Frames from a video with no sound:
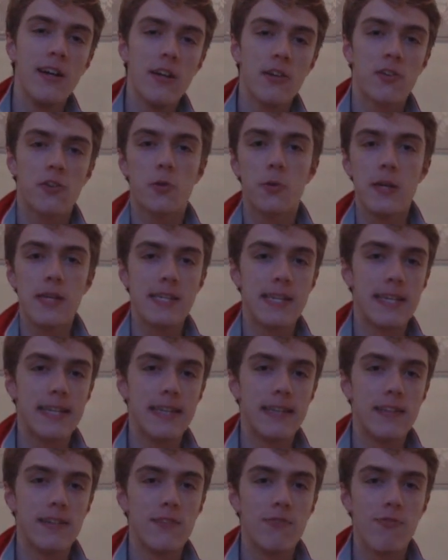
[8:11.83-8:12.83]
squeezing
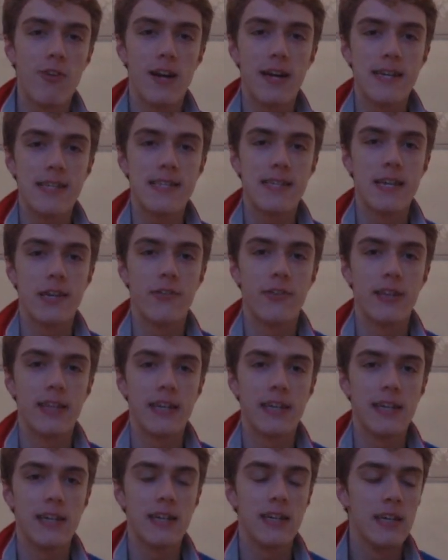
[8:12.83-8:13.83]
in rides here and
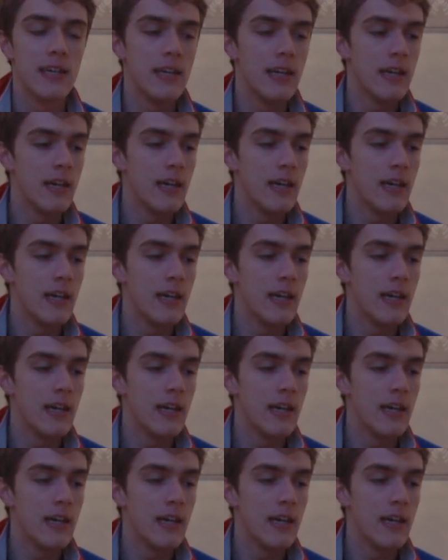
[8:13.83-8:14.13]
there.